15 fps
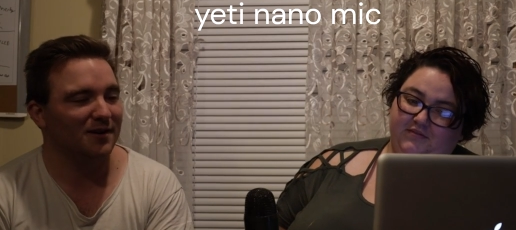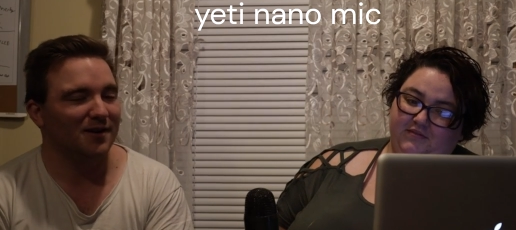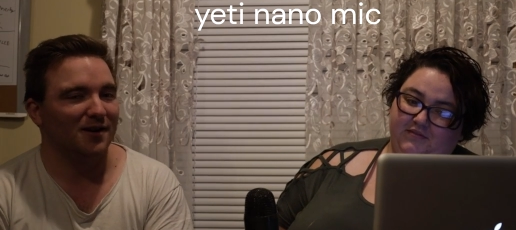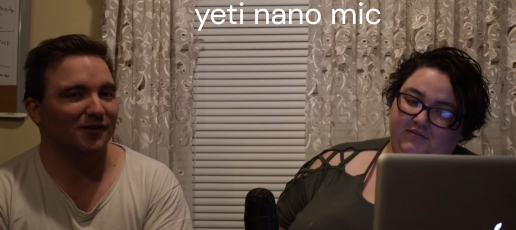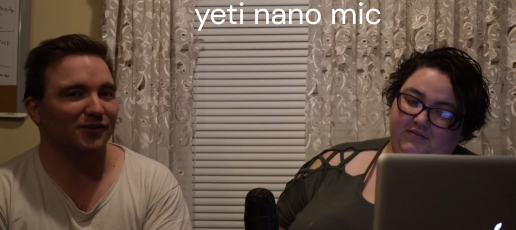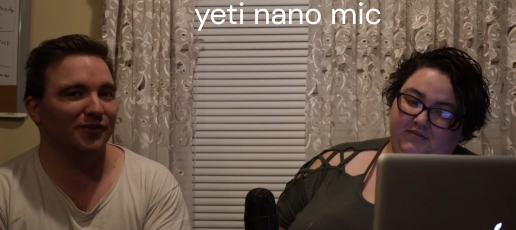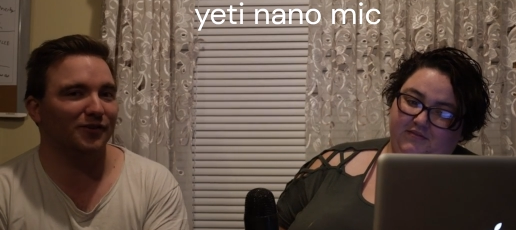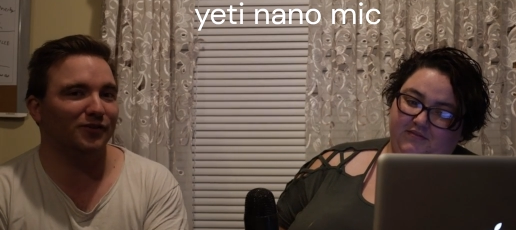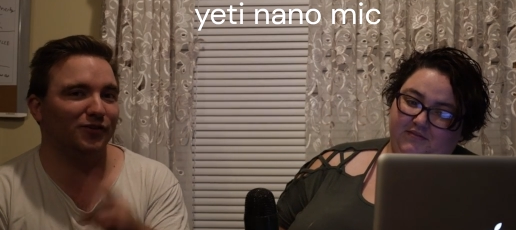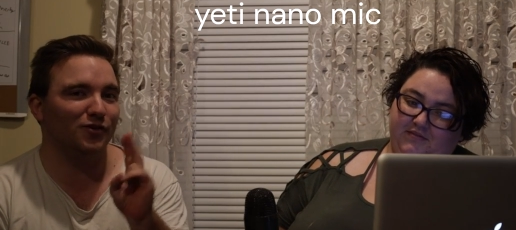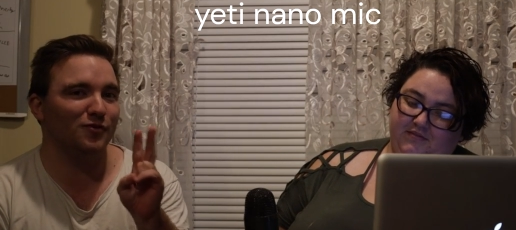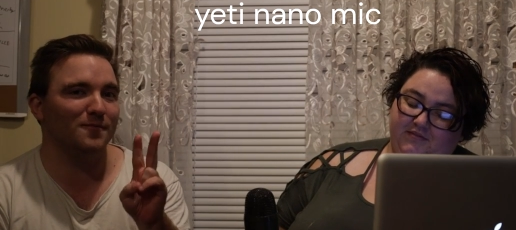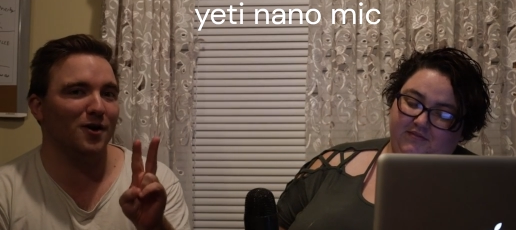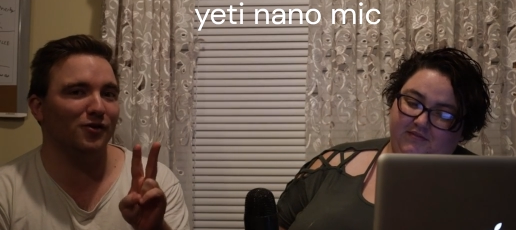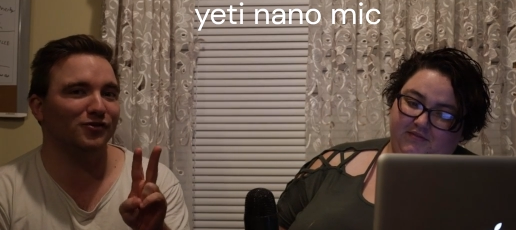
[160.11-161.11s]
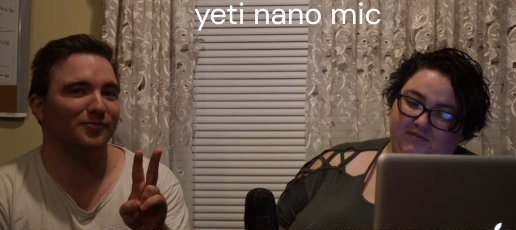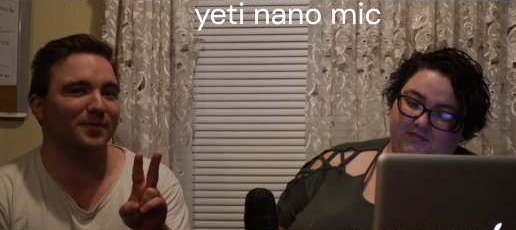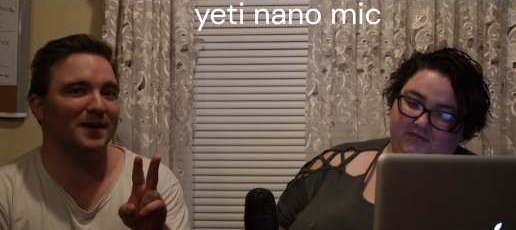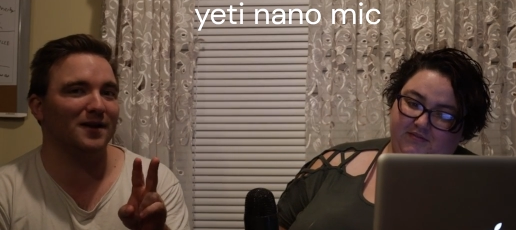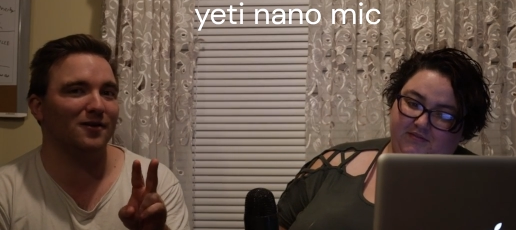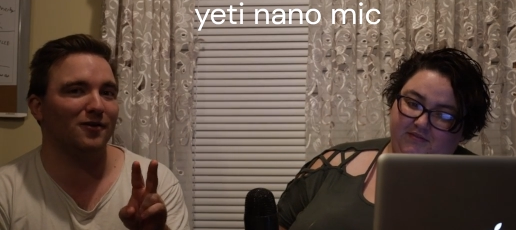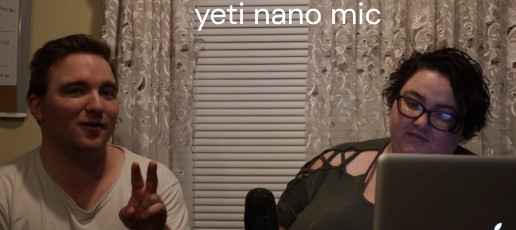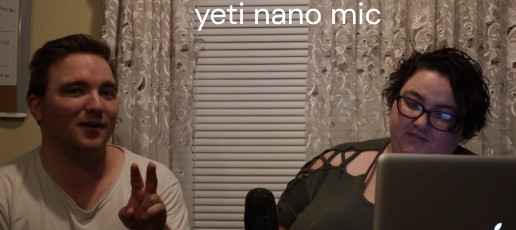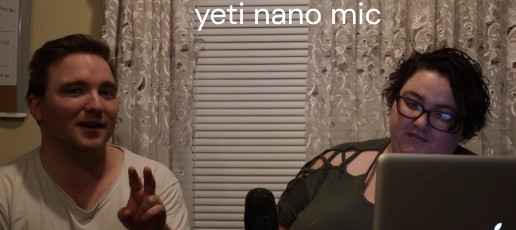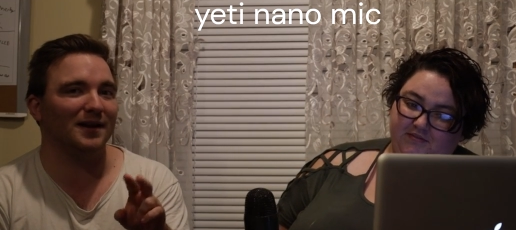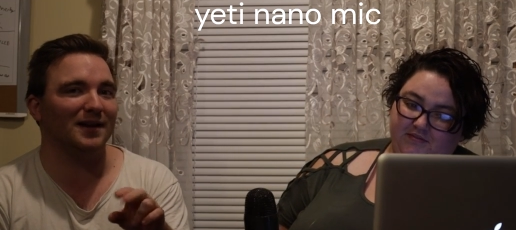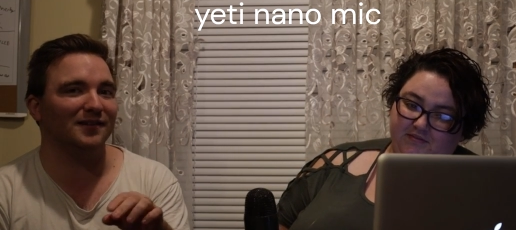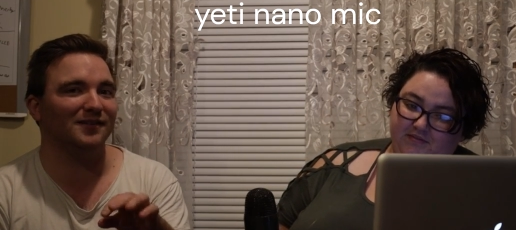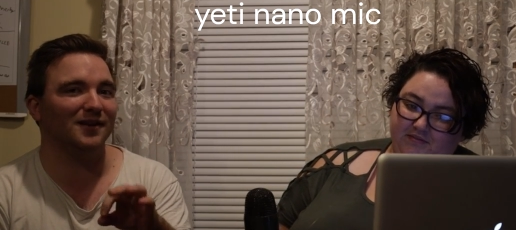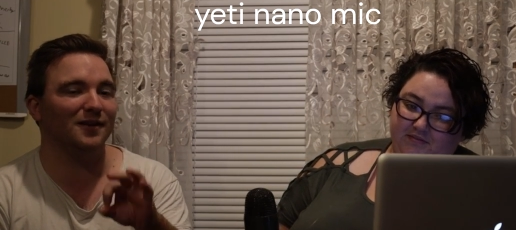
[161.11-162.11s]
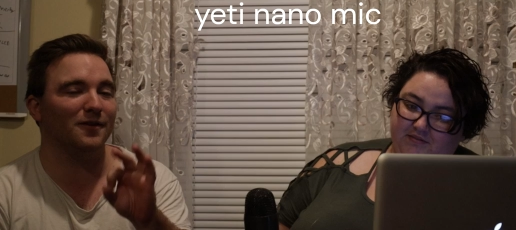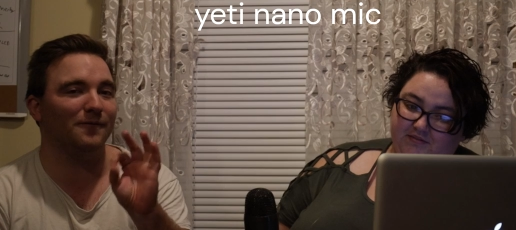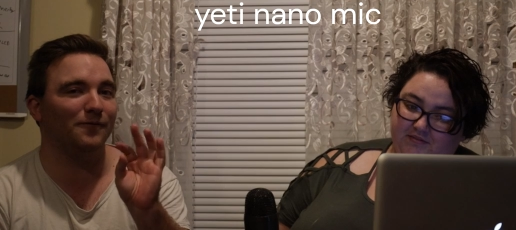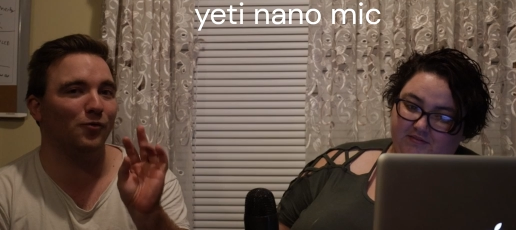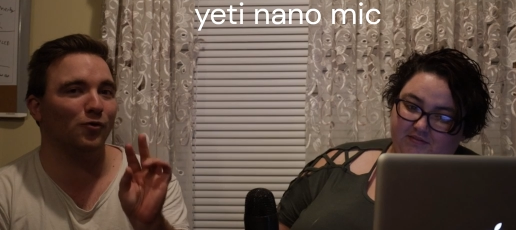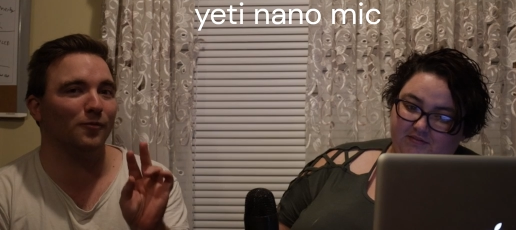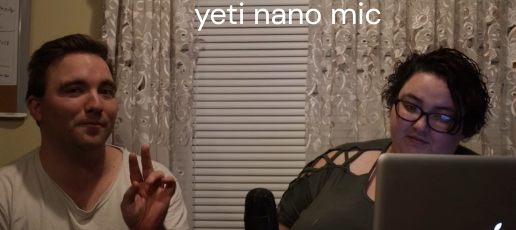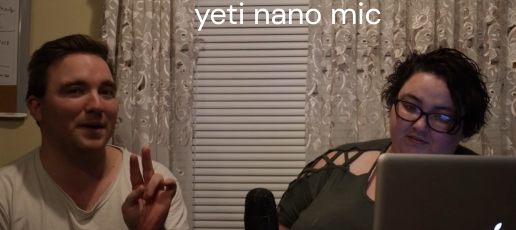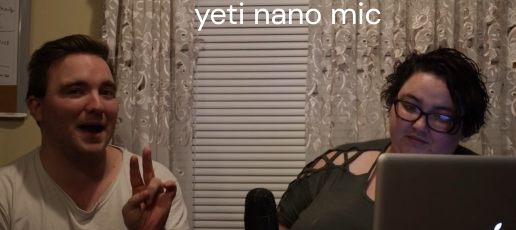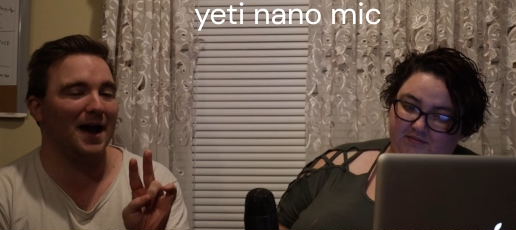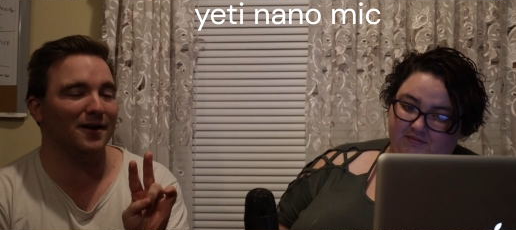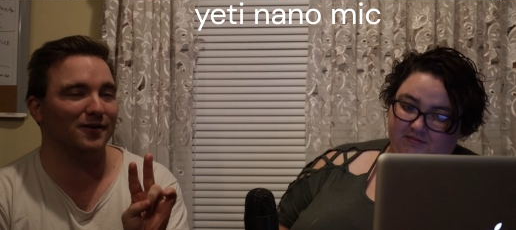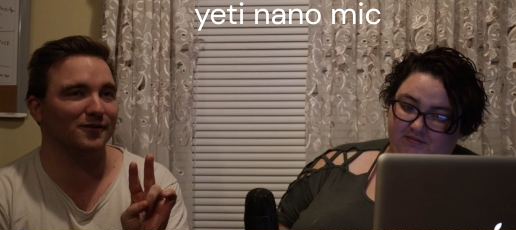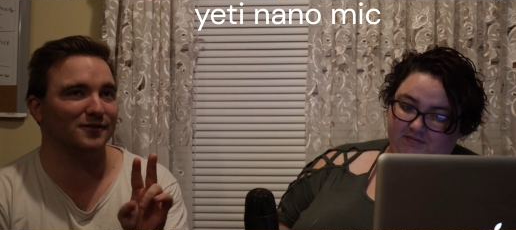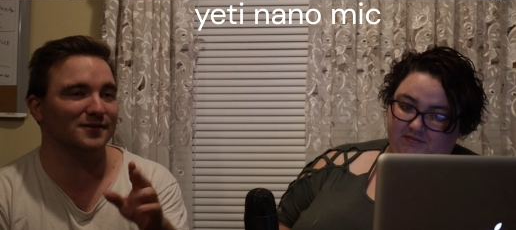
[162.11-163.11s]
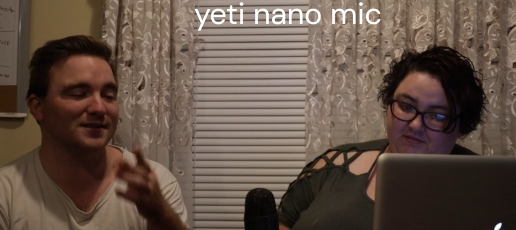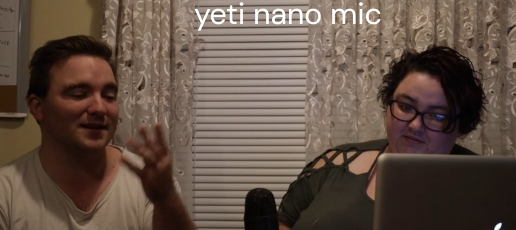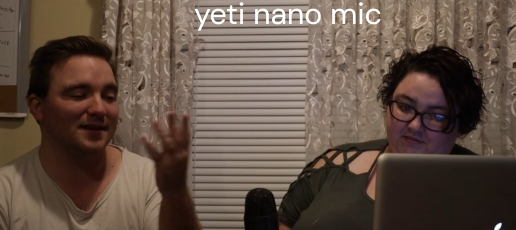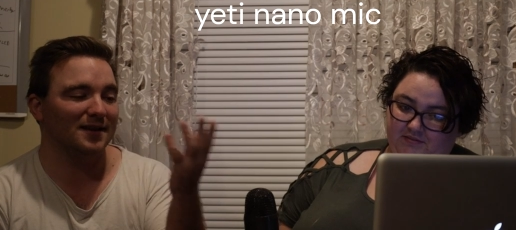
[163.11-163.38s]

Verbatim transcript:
Speaker 1: So the two modes being on it instead of the four patterns